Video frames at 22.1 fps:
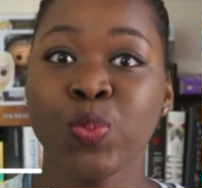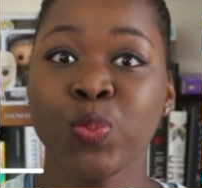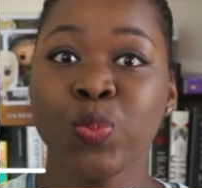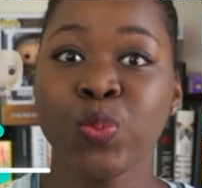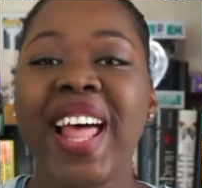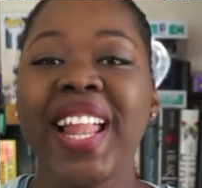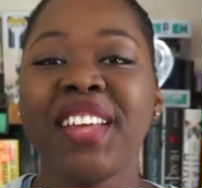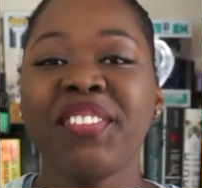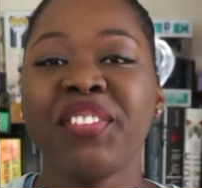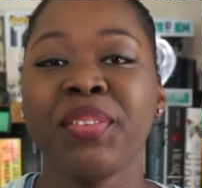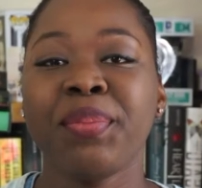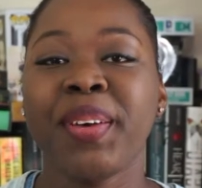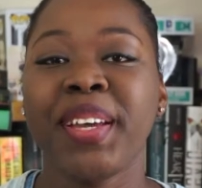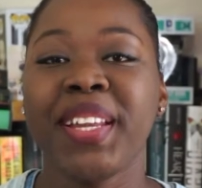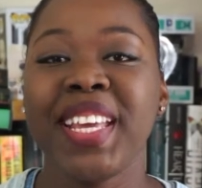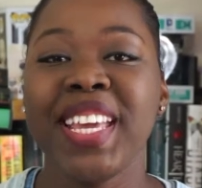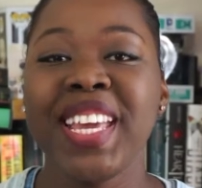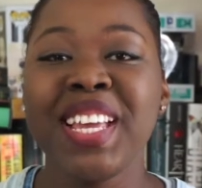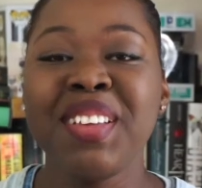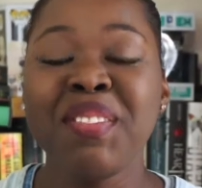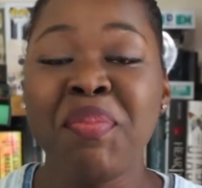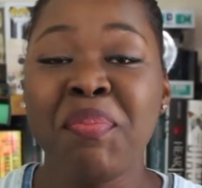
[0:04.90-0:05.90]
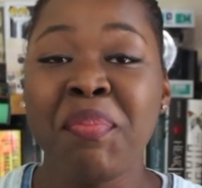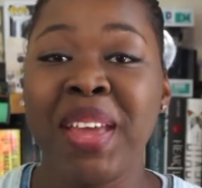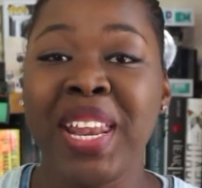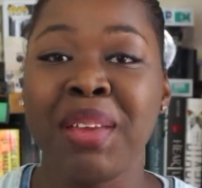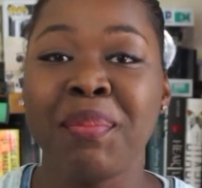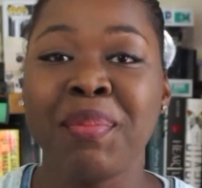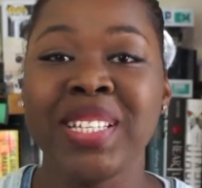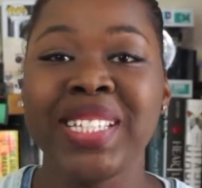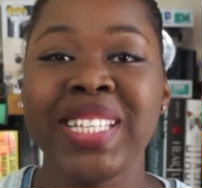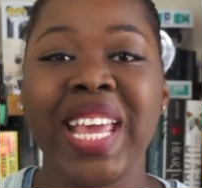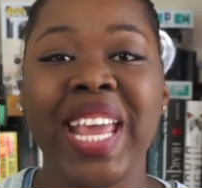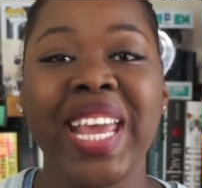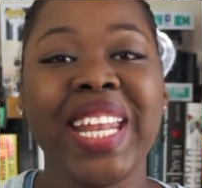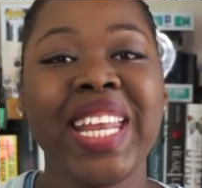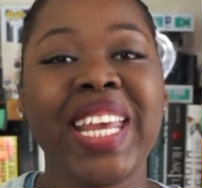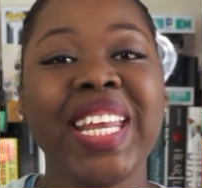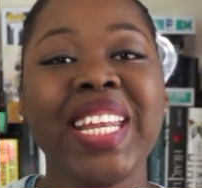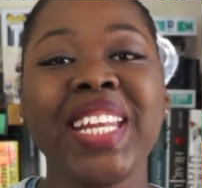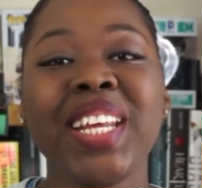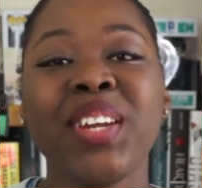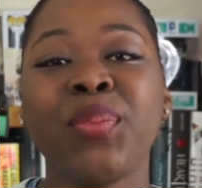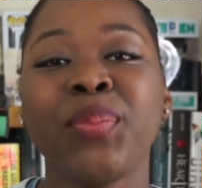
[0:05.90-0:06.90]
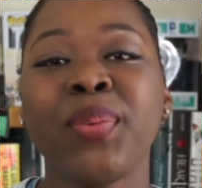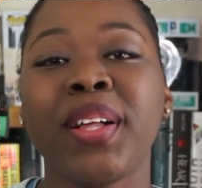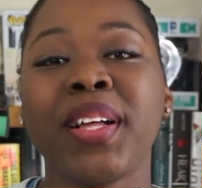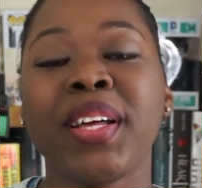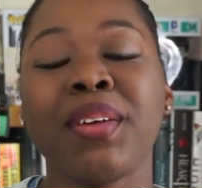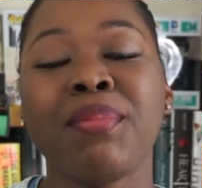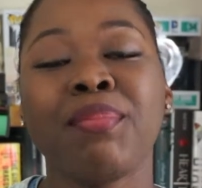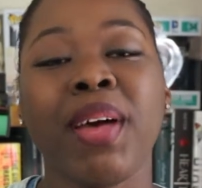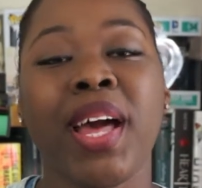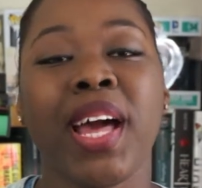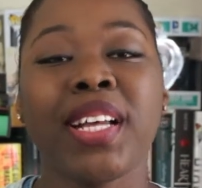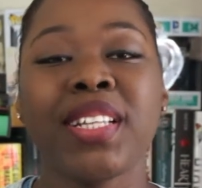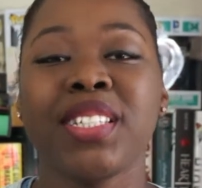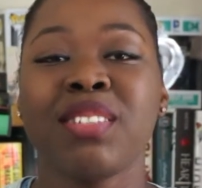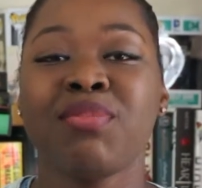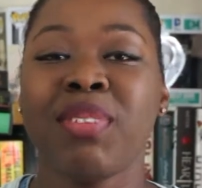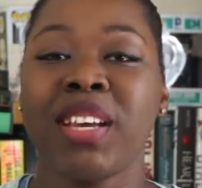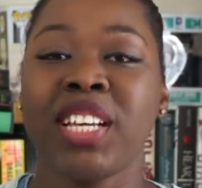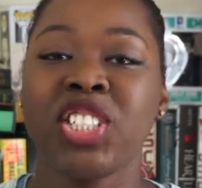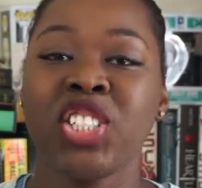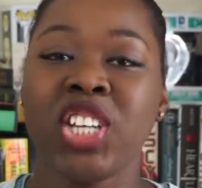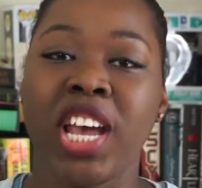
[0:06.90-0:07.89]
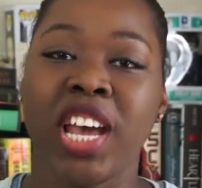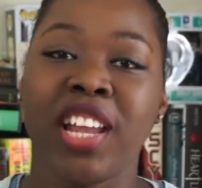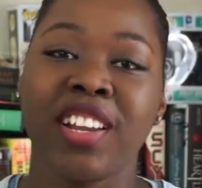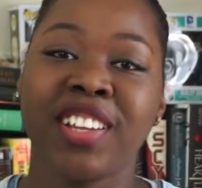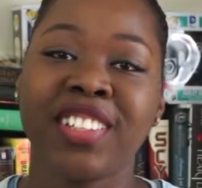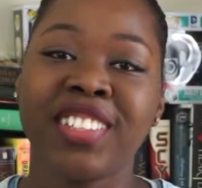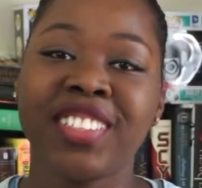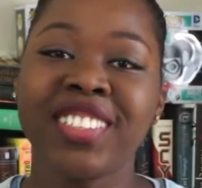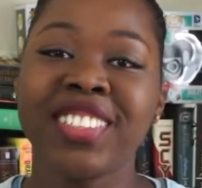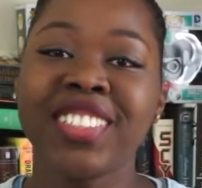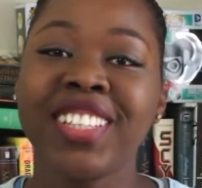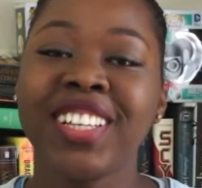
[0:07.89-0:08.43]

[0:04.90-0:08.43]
Hello everybody, my name is Kadian and welcome back to my channel.